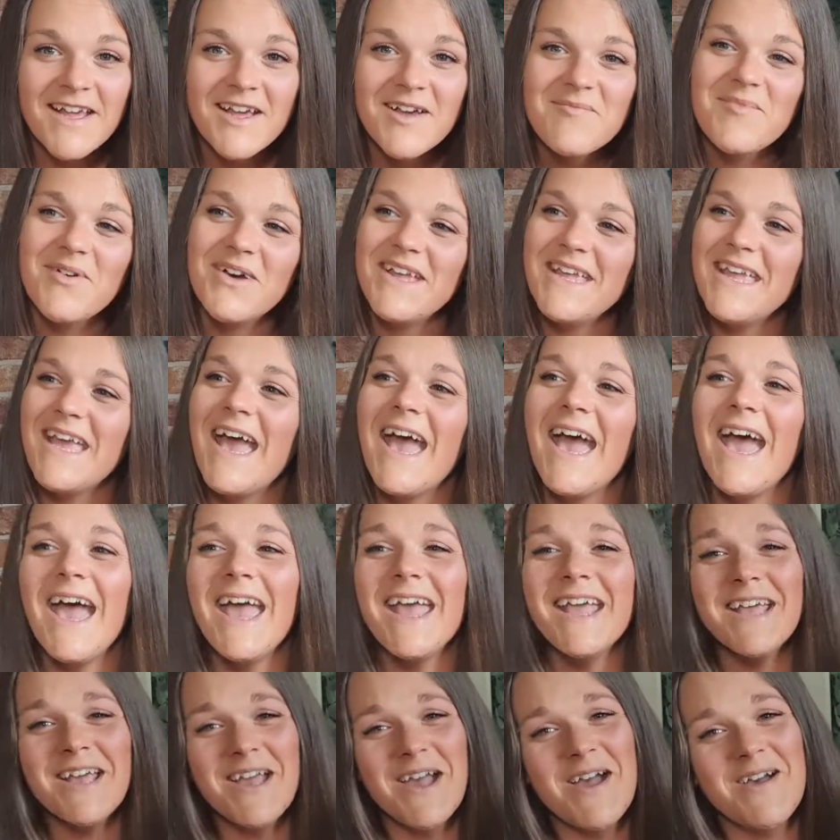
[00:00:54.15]
But yeah,
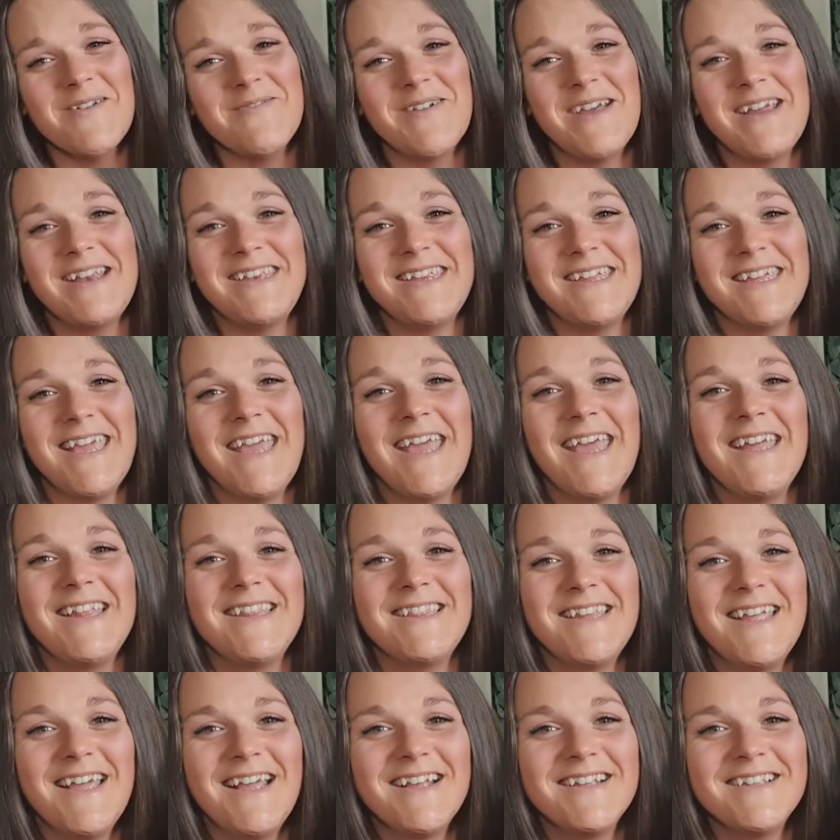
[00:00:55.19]
I can't wait to get in
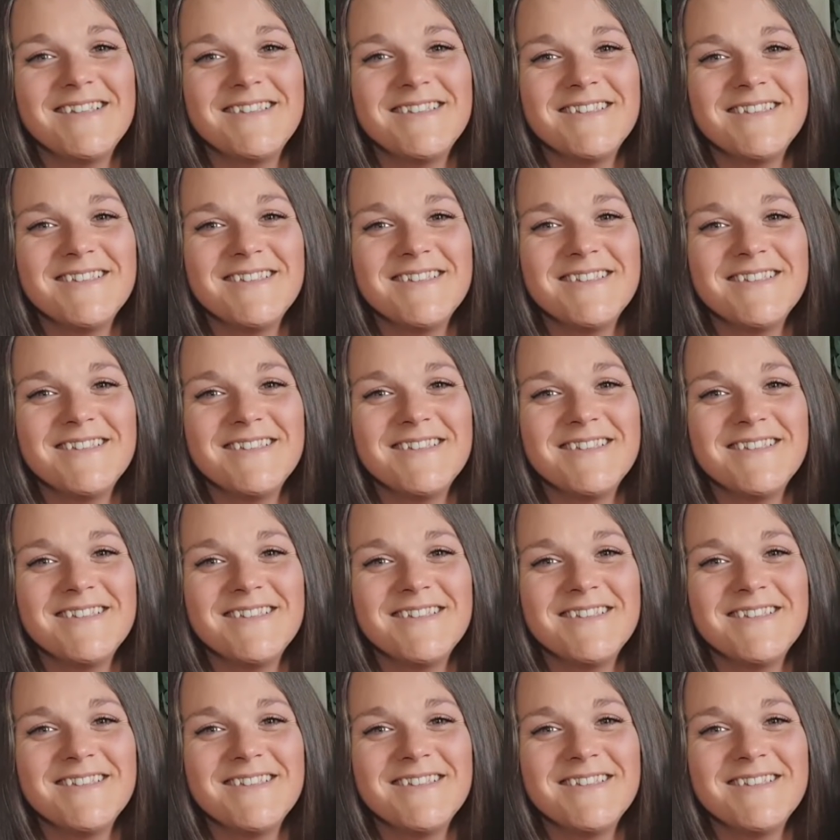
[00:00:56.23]
this.